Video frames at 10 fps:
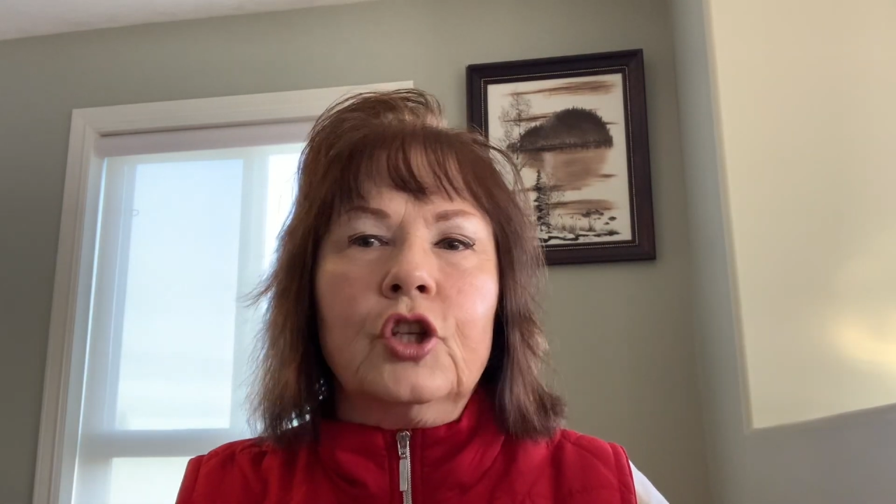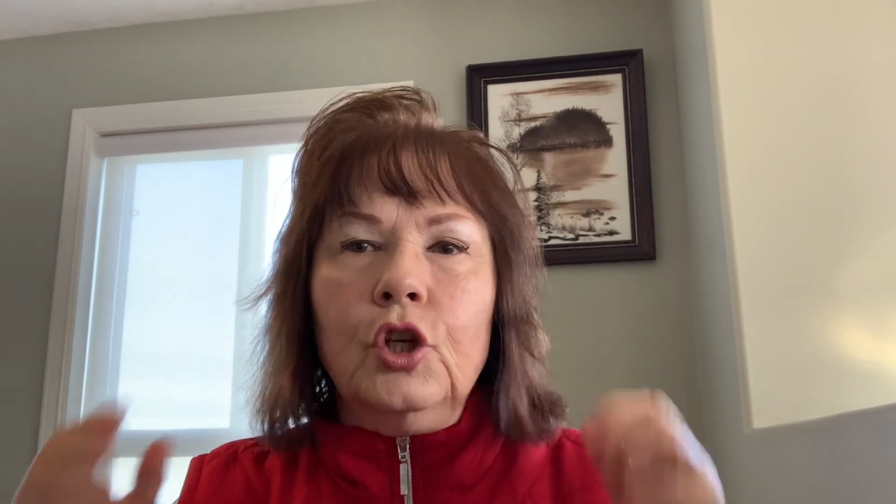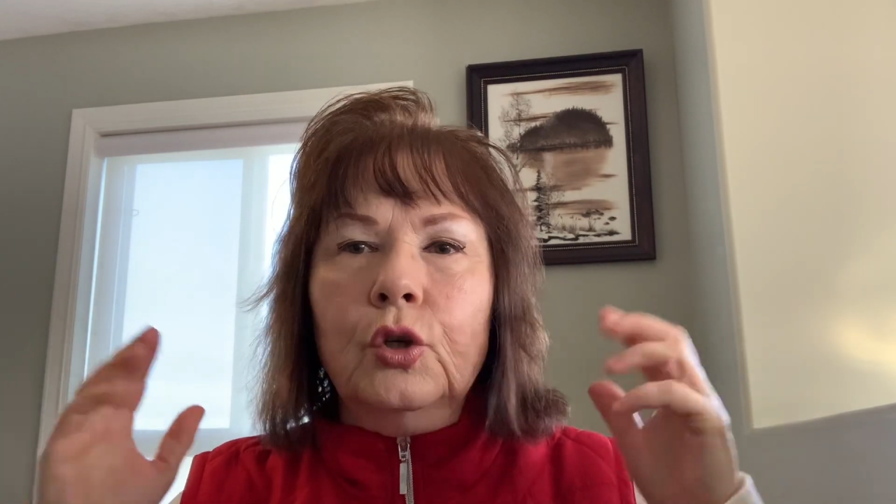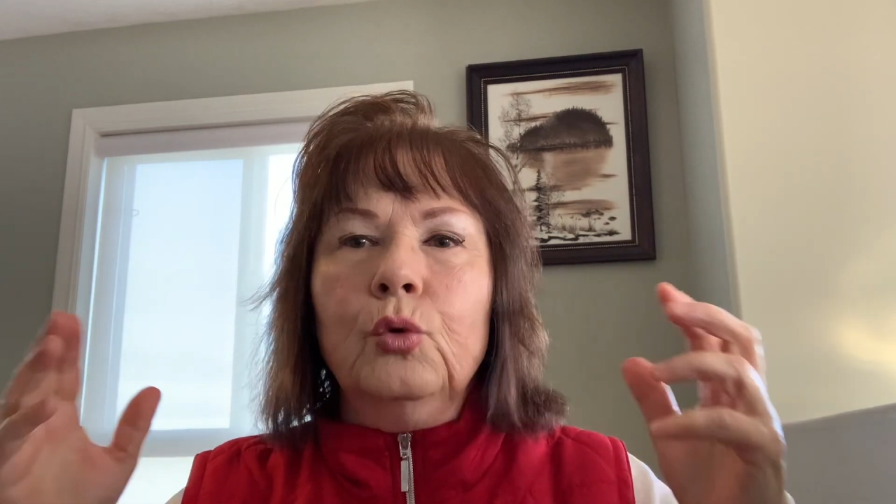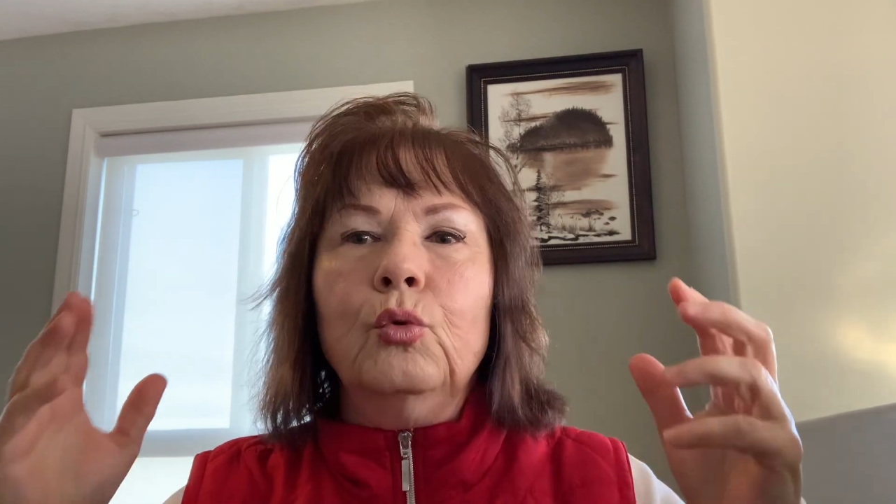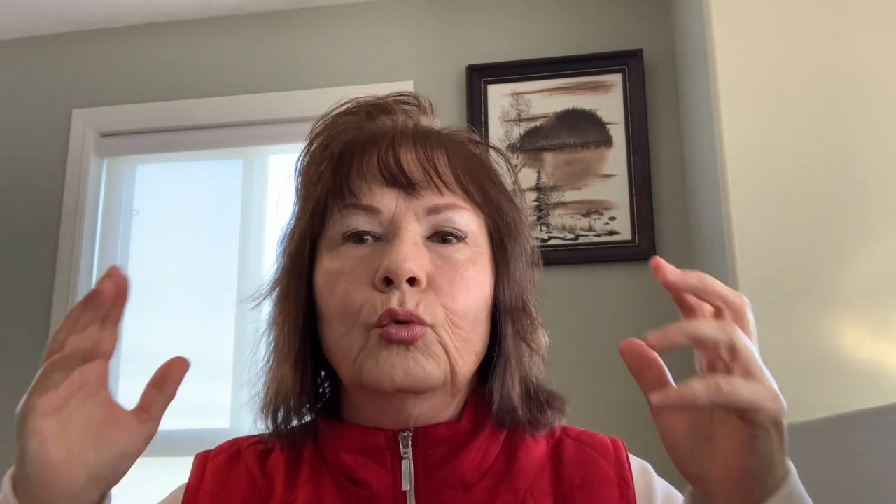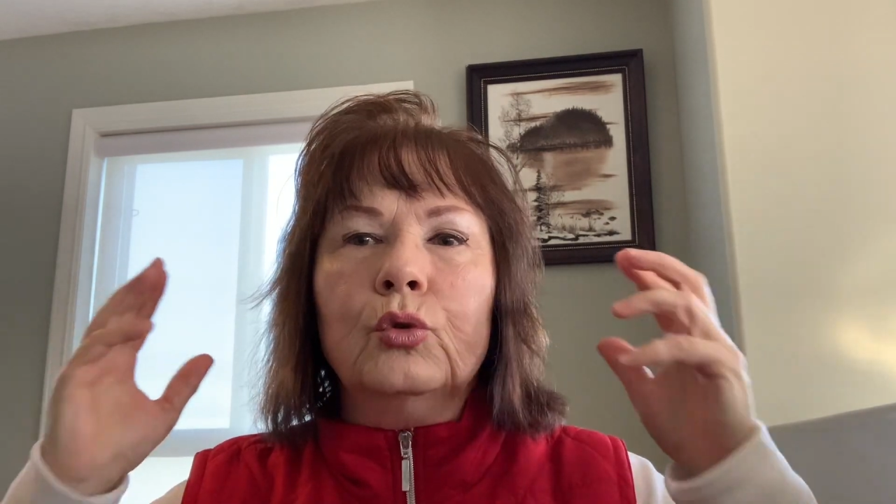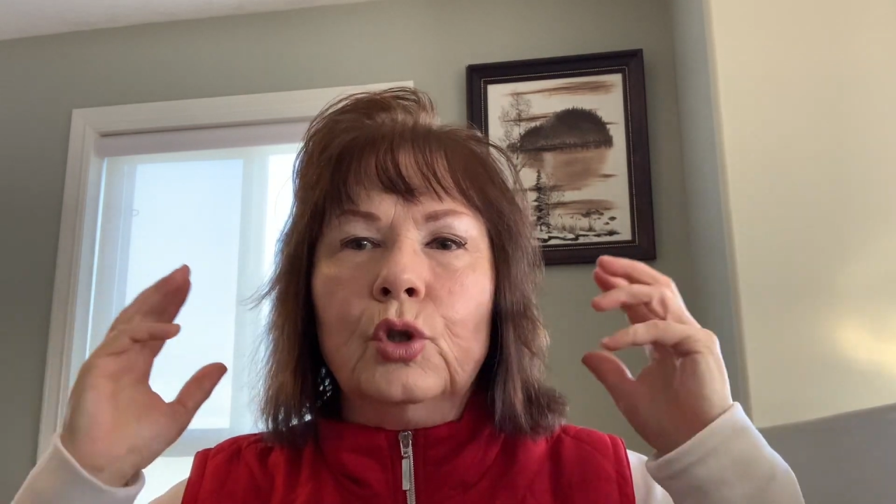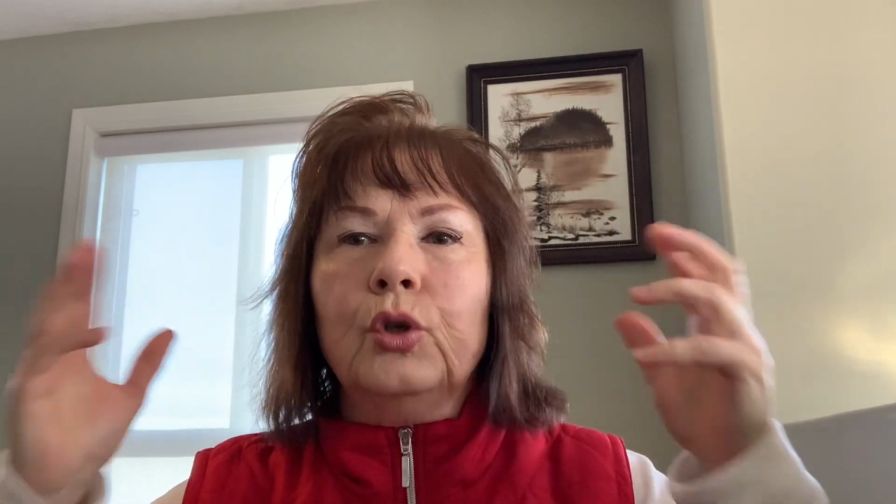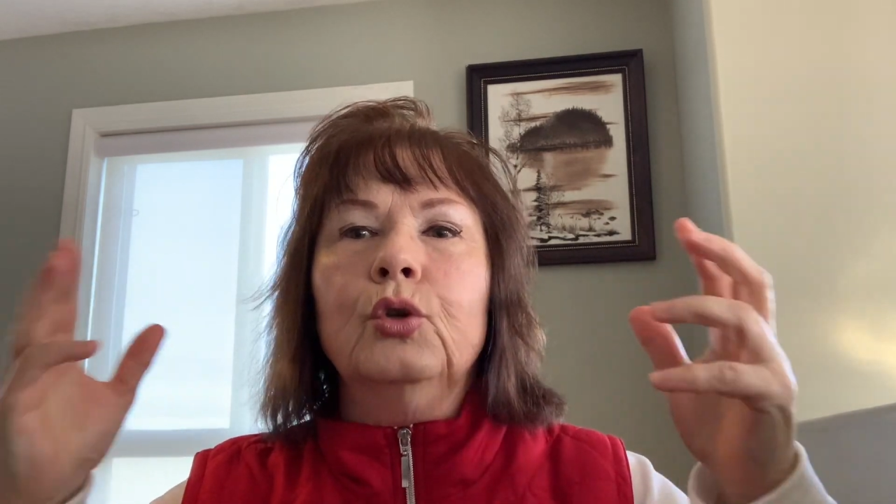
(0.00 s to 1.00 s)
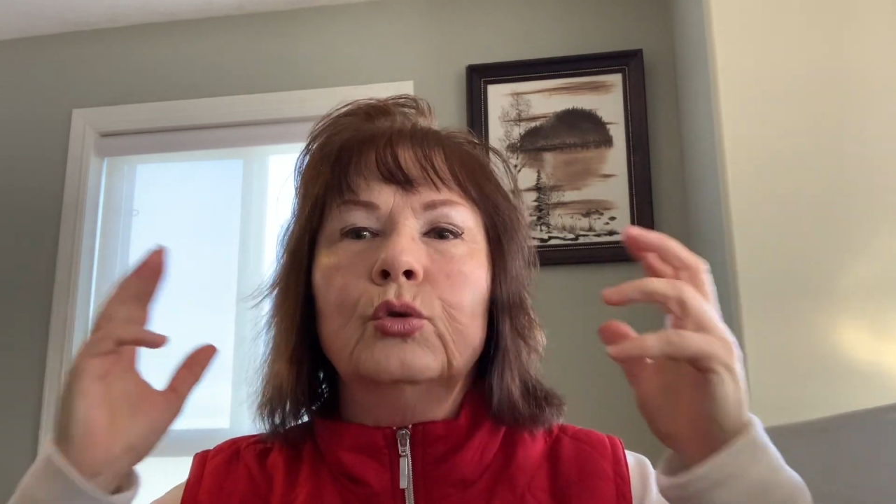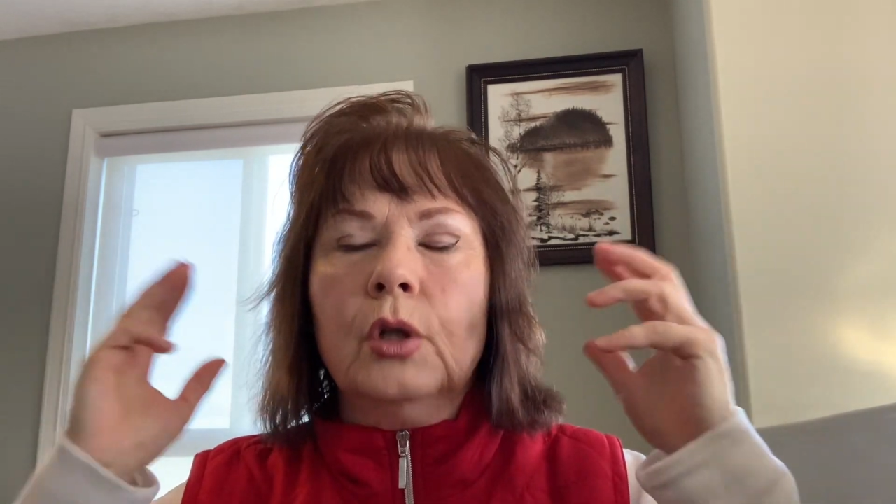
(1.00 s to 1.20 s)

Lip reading: far too